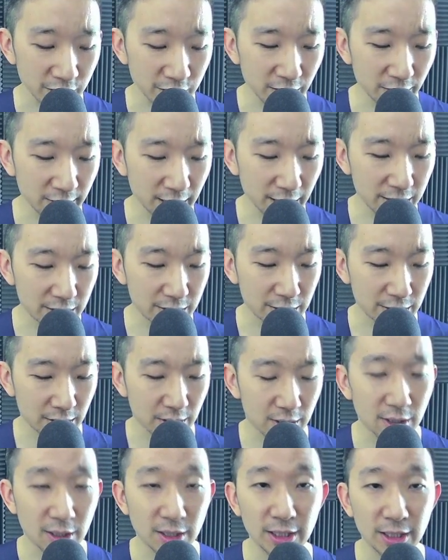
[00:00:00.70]
TRX
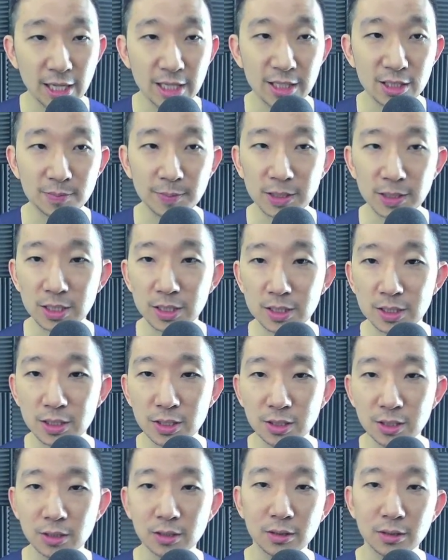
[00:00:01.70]
against
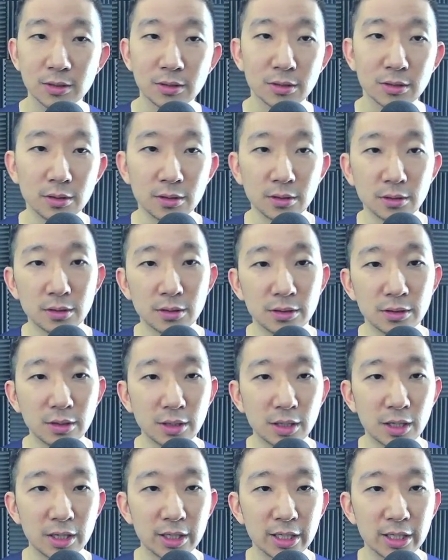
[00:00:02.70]
BTC.
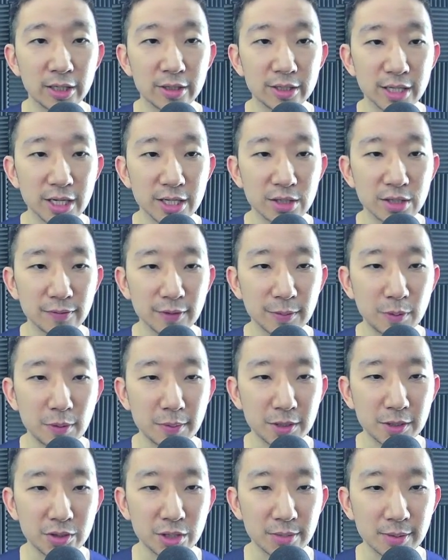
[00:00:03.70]
Any clear signs of a
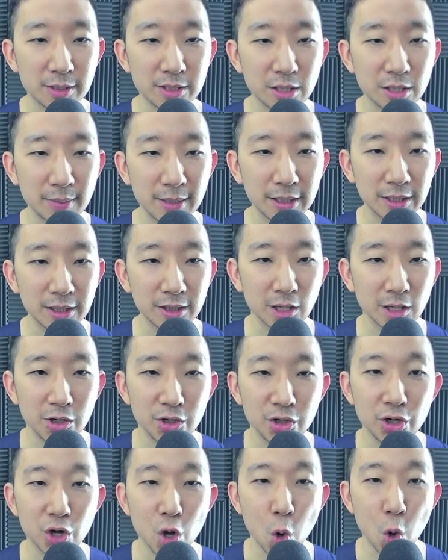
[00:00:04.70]
proper tradable chart pattern?
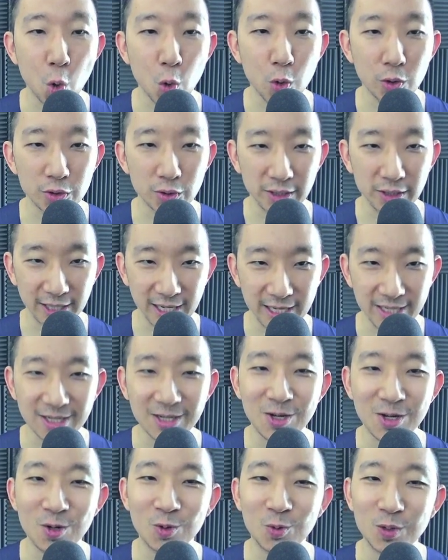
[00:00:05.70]
No. So again,
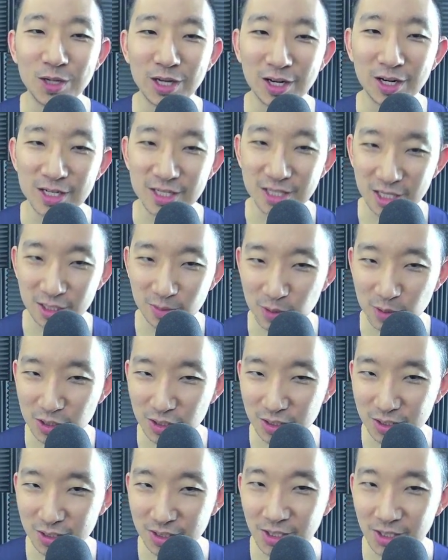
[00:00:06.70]
we are
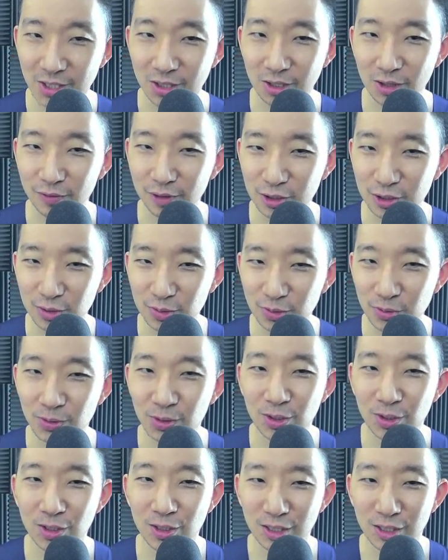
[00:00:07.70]
suspicious of the two
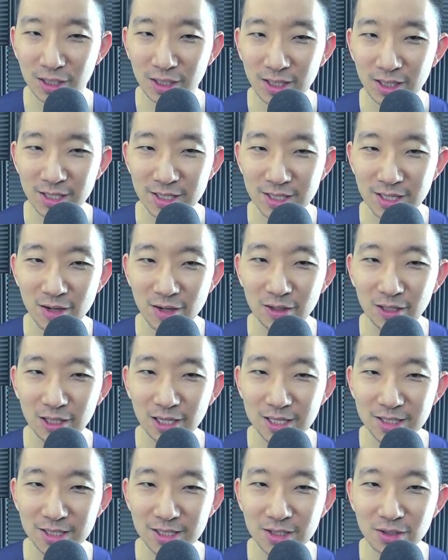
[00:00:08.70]
sell
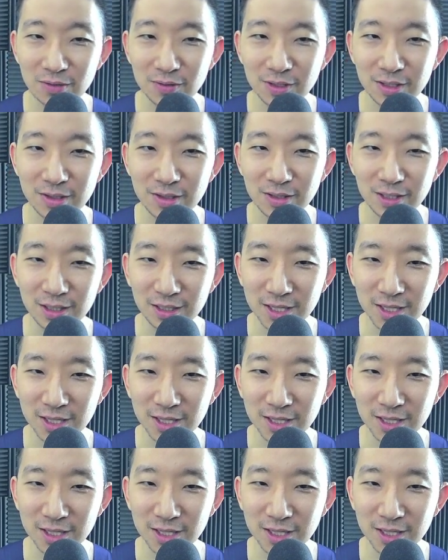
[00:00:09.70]
clusters over here.